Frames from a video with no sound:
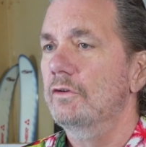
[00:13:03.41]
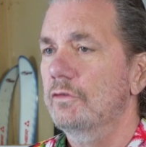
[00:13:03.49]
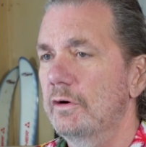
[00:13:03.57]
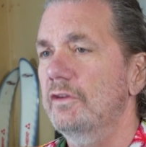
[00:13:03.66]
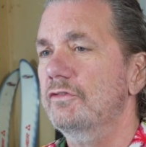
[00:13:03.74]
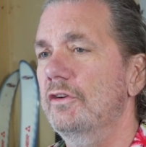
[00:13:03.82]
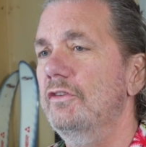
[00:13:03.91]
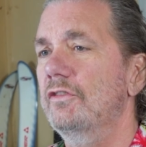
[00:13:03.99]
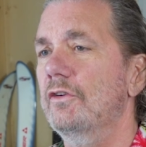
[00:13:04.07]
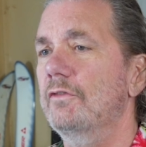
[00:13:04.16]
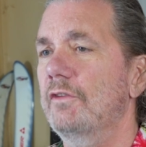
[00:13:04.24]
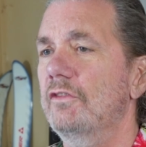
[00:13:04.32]
Traditionally
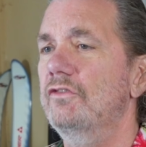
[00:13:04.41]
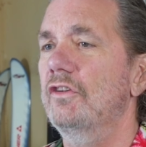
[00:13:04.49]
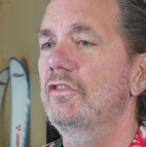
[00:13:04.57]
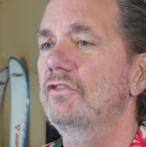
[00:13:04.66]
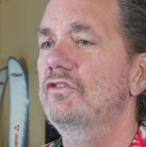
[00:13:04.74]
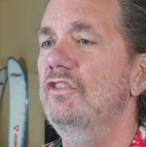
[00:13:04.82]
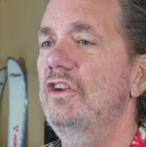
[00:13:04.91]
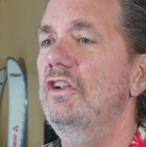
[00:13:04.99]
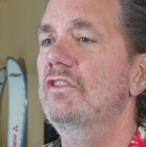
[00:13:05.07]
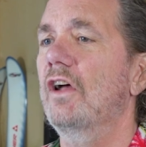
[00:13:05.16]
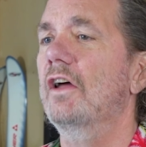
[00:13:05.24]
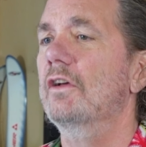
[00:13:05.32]
served as just
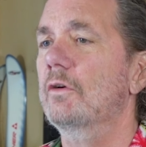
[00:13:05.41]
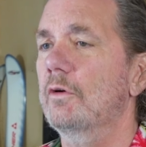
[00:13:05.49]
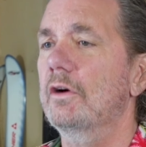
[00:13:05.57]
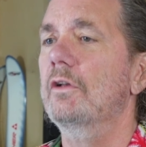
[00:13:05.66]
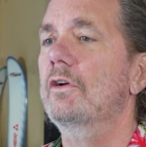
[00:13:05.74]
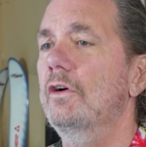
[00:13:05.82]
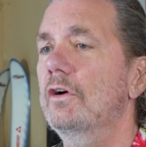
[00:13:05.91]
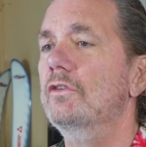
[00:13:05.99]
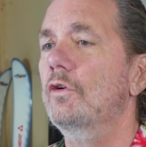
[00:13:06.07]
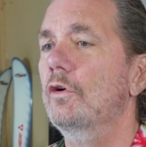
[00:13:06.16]
cheese on a griddle cooked